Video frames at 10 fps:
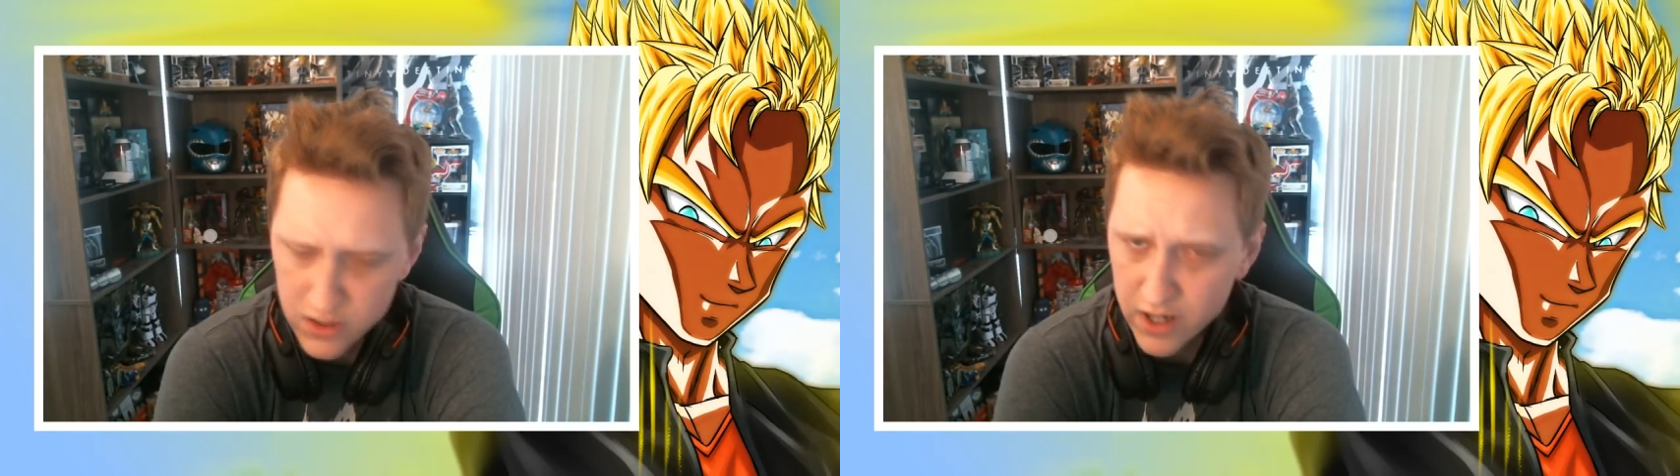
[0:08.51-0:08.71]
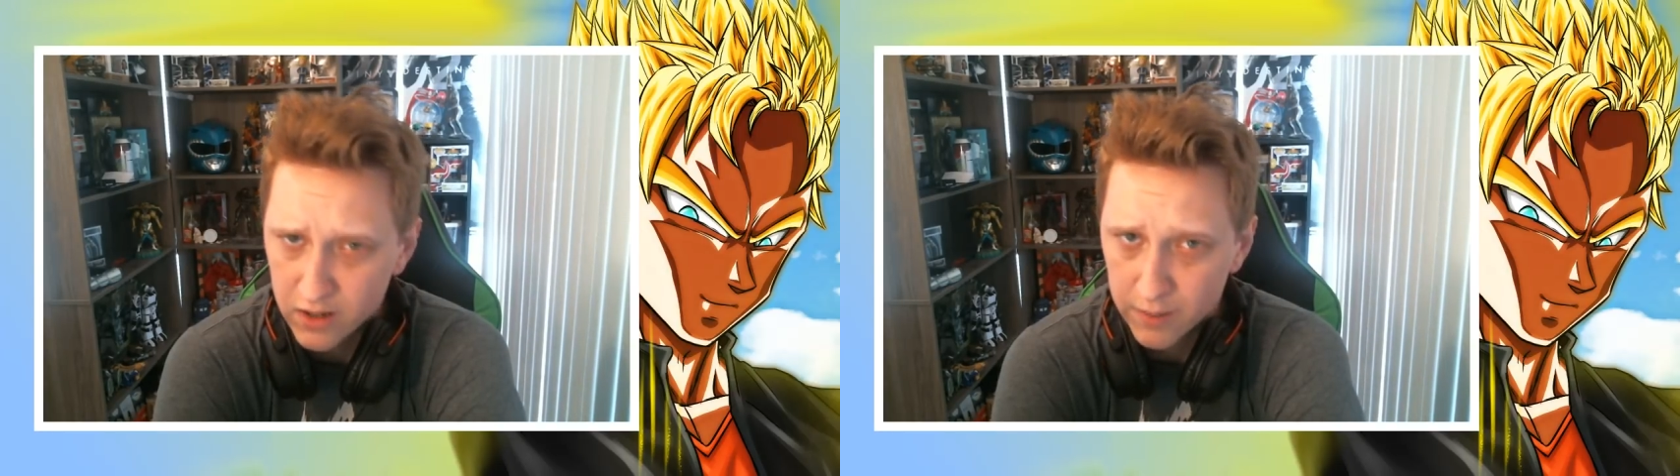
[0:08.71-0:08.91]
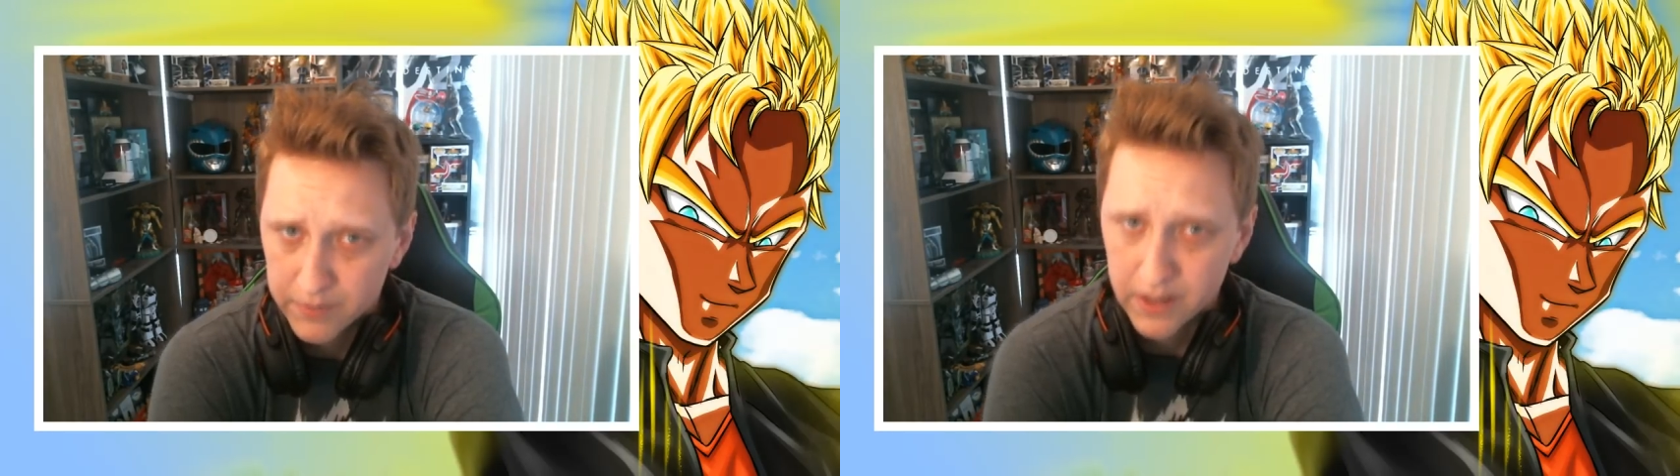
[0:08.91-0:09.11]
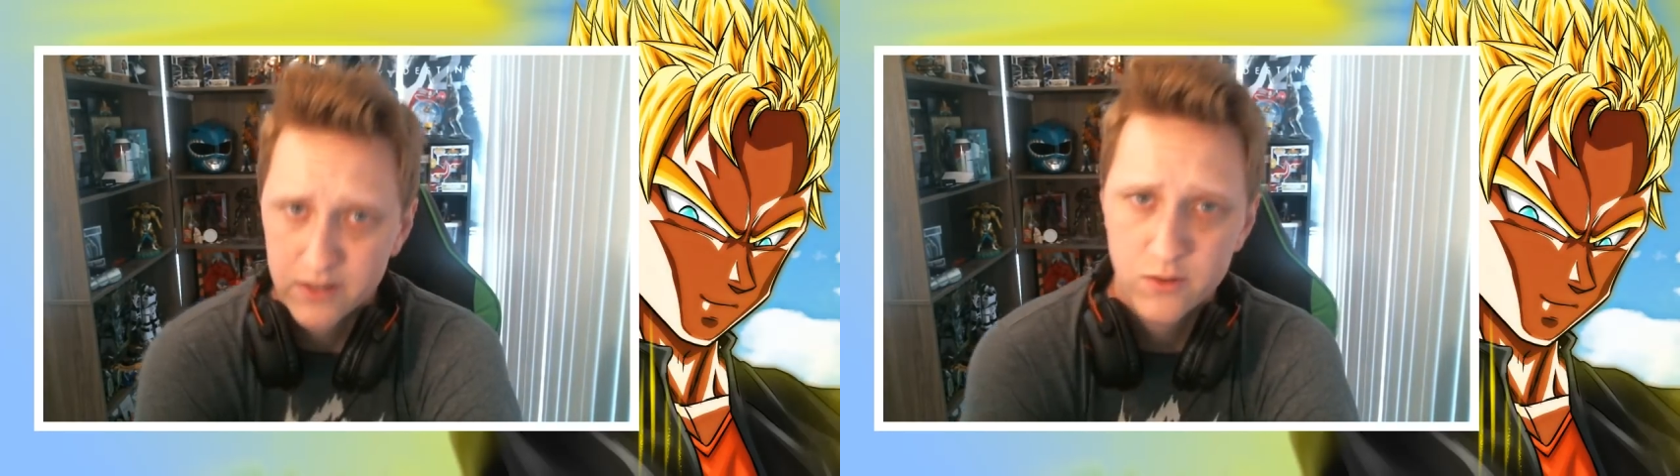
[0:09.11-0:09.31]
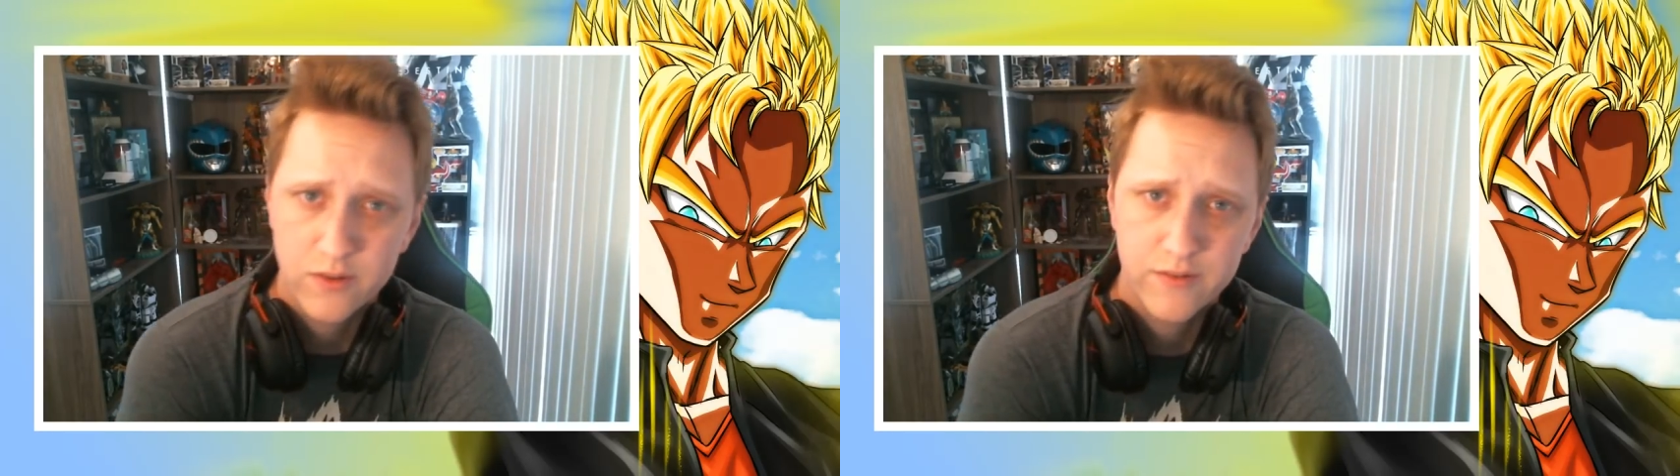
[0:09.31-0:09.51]
channel
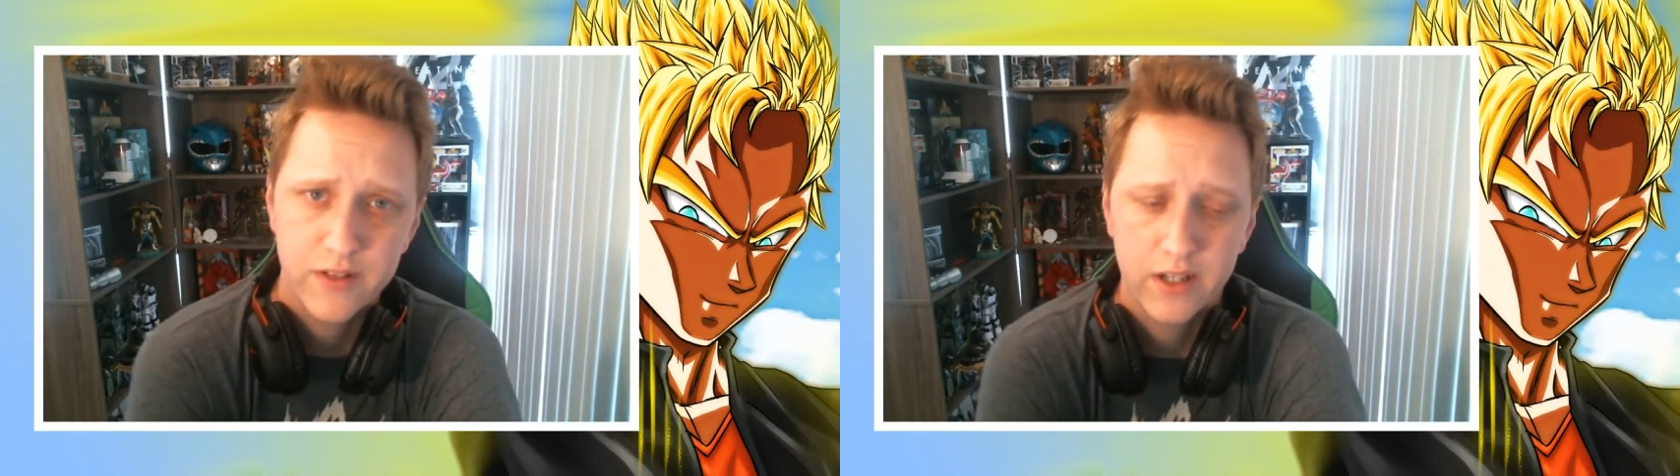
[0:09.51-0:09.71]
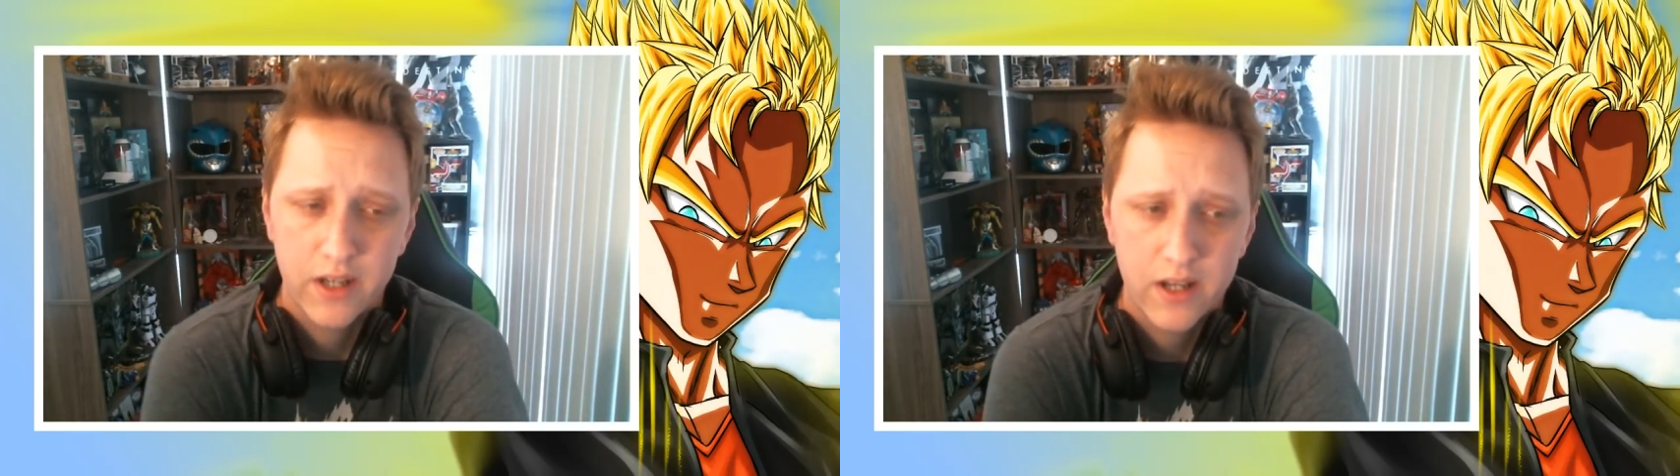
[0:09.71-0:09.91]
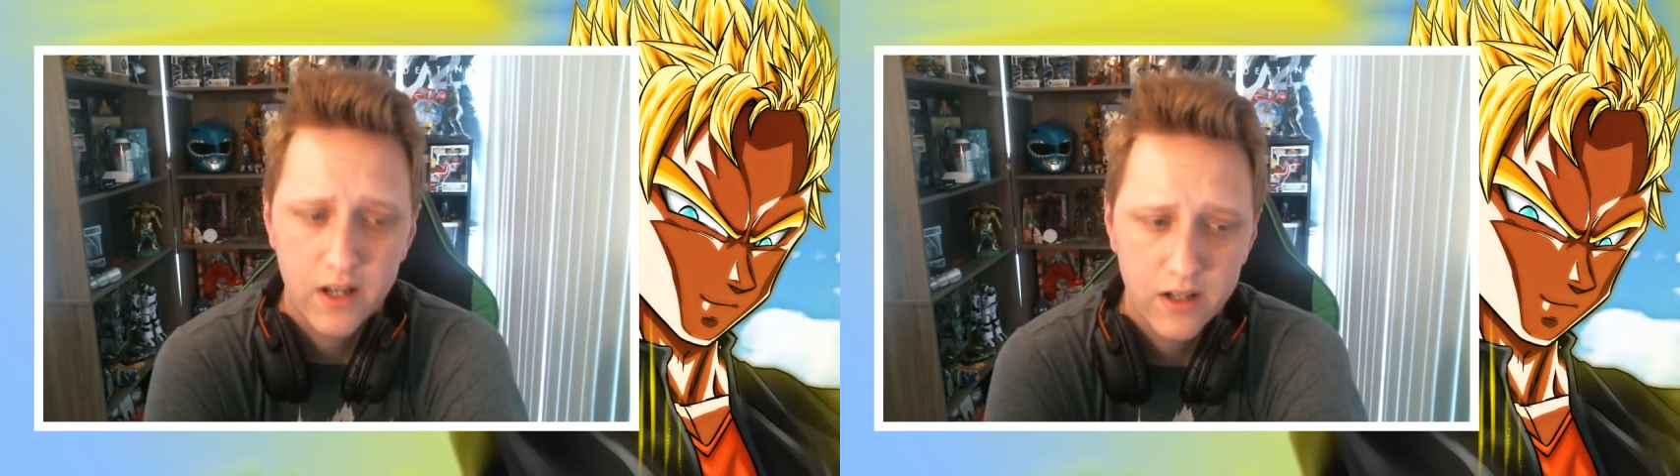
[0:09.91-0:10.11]
update sort of thing, and